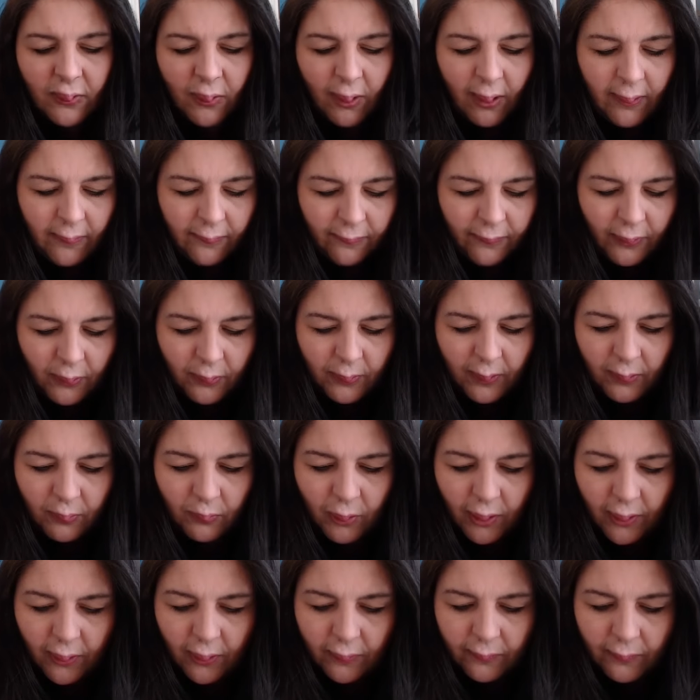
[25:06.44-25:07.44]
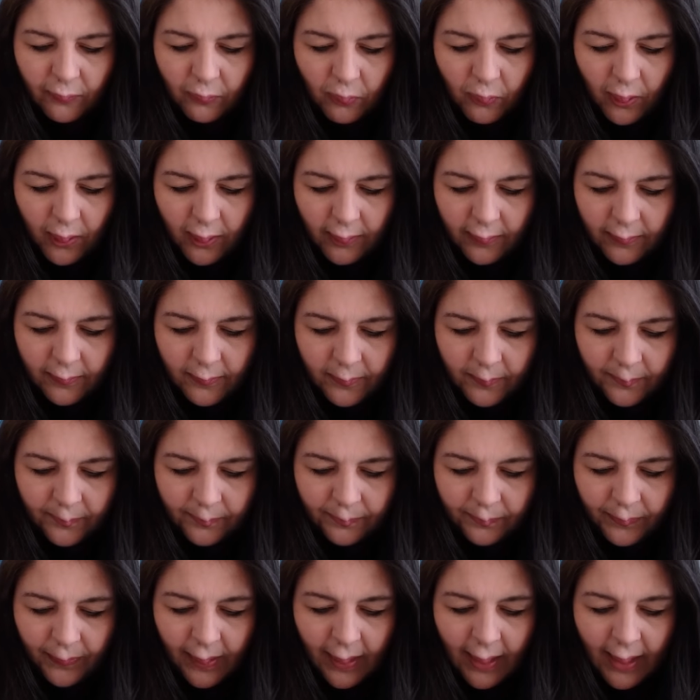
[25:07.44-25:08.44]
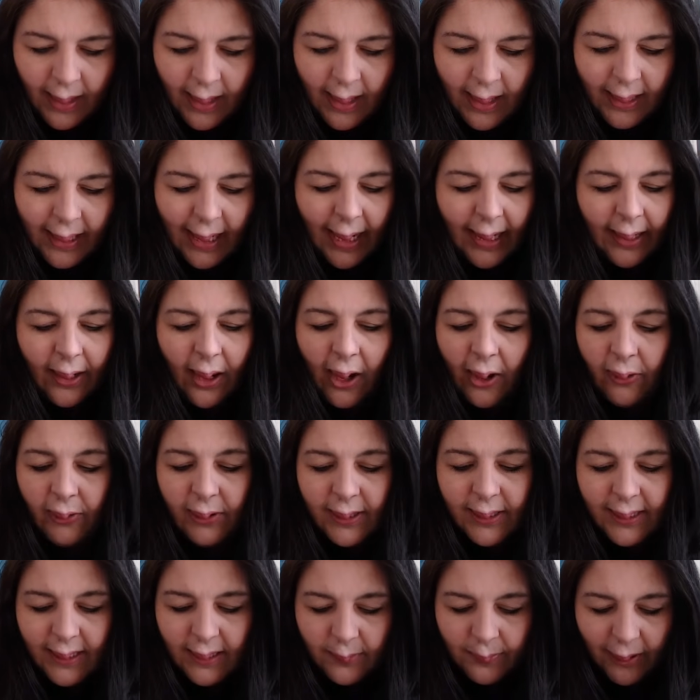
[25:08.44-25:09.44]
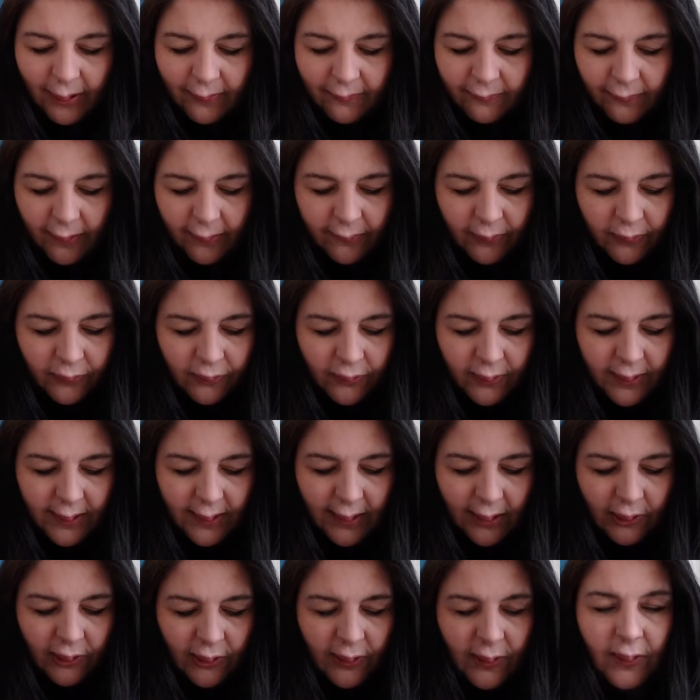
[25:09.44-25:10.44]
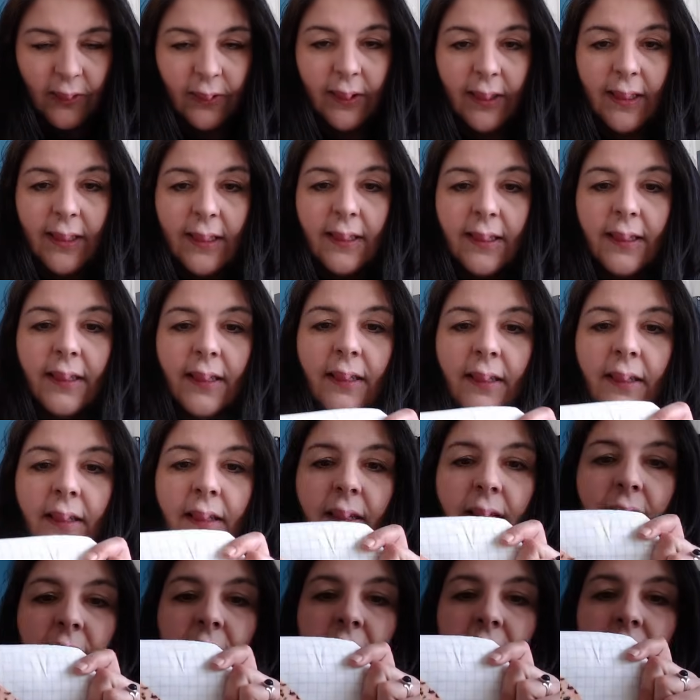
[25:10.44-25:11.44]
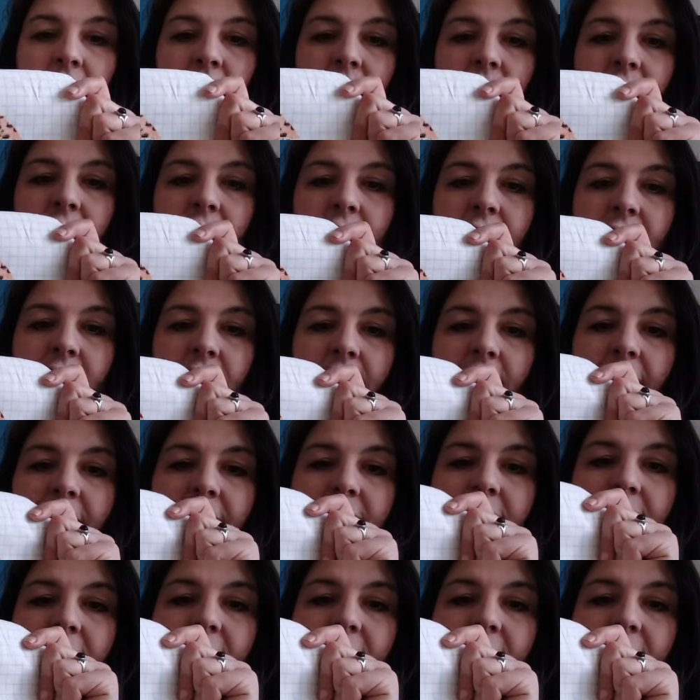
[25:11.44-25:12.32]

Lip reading: quite a few with 1/1. Again, I only did about 500 stitches on this. So that's